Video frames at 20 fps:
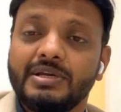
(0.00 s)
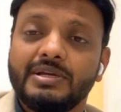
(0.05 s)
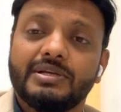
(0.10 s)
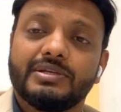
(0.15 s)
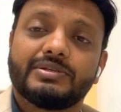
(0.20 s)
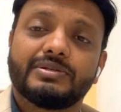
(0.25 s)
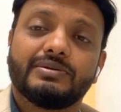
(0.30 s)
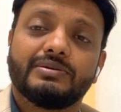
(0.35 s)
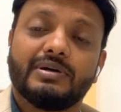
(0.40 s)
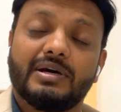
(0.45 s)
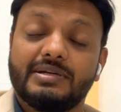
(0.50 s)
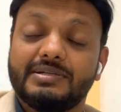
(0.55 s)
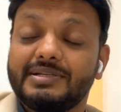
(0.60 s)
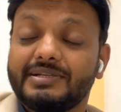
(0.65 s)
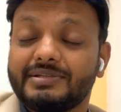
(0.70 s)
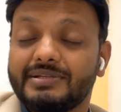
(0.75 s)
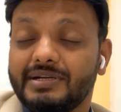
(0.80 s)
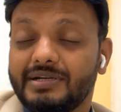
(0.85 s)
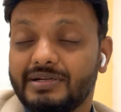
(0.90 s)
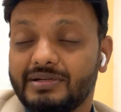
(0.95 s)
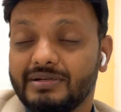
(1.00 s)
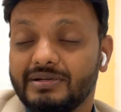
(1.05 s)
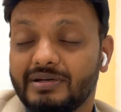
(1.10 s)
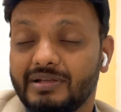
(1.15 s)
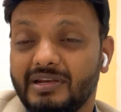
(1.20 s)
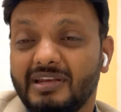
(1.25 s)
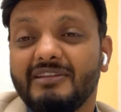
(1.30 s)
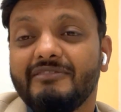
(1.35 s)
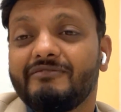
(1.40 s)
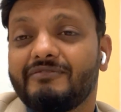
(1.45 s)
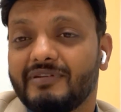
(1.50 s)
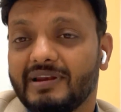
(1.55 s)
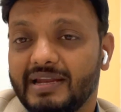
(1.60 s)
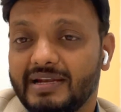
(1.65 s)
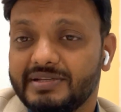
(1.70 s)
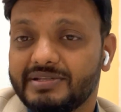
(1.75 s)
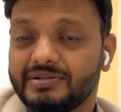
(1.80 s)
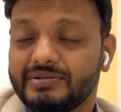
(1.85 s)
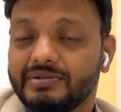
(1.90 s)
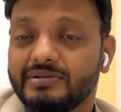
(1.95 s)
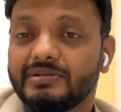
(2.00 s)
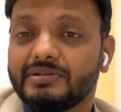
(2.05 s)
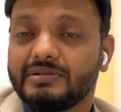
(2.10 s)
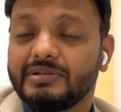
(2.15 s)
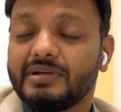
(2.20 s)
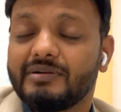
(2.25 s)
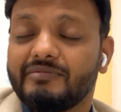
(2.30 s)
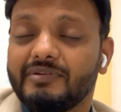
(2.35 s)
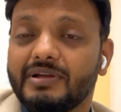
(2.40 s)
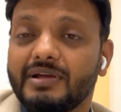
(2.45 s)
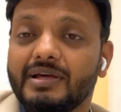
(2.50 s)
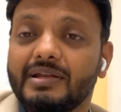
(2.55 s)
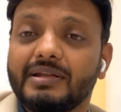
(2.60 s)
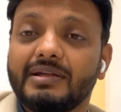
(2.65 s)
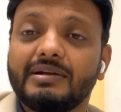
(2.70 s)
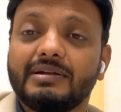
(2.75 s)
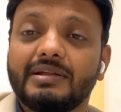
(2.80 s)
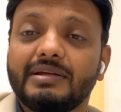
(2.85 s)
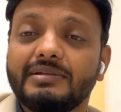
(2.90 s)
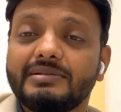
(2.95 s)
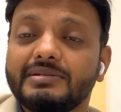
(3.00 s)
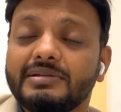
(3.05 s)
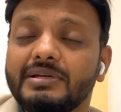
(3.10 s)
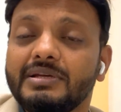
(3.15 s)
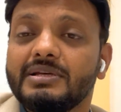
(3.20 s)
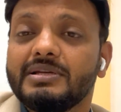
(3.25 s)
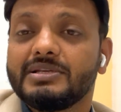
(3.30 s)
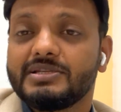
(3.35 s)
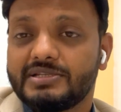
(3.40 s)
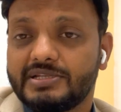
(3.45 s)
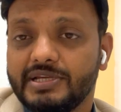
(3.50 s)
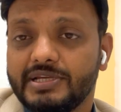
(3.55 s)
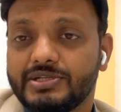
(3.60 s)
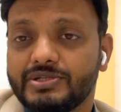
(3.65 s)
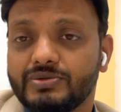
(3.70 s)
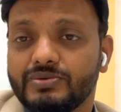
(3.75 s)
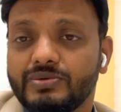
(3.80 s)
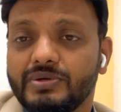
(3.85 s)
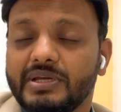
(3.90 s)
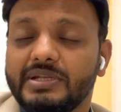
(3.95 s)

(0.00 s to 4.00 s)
so adjacent lymph glands, so that we call it as stage 2.